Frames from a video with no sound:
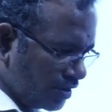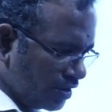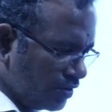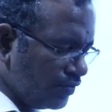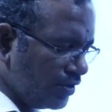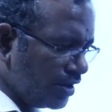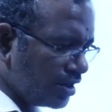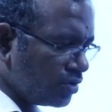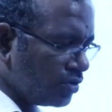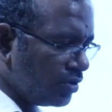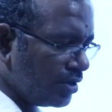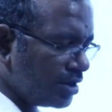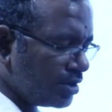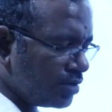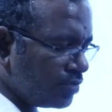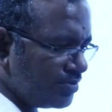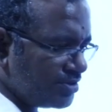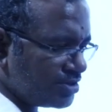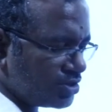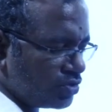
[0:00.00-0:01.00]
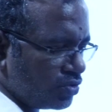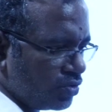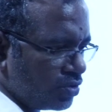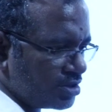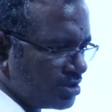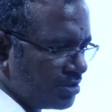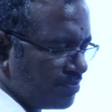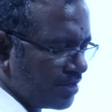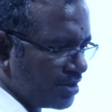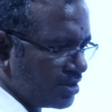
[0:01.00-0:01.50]
we are going to be
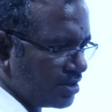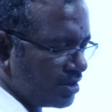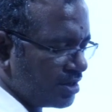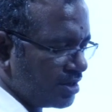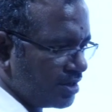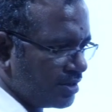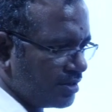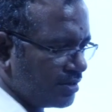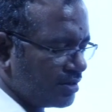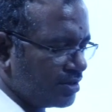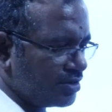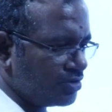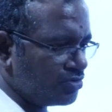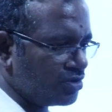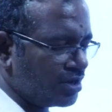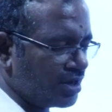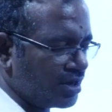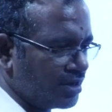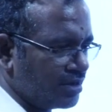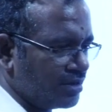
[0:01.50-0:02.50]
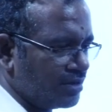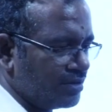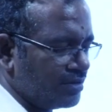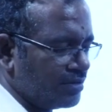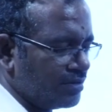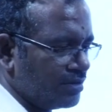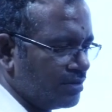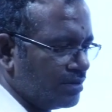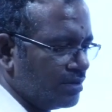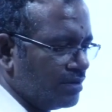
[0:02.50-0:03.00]
stored the particular drug,
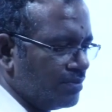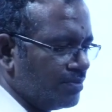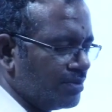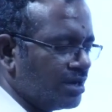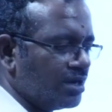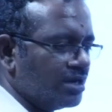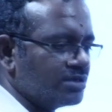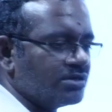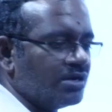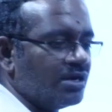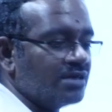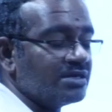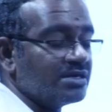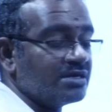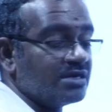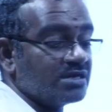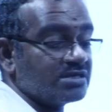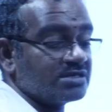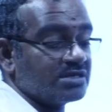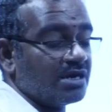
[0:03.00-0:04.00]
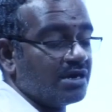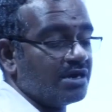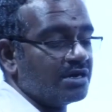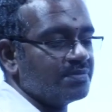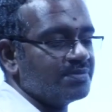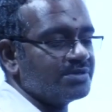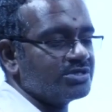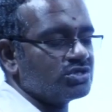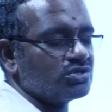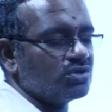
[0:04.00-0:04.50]
because all the drugs
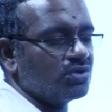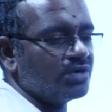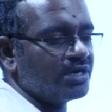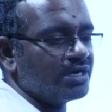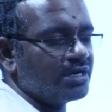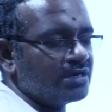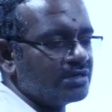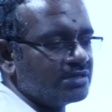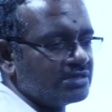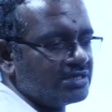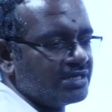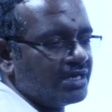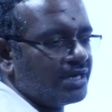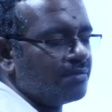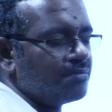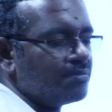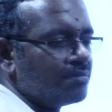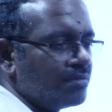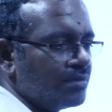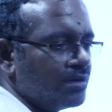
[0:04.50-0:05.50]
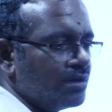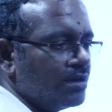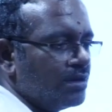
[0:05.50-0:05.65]
cannot be stored in same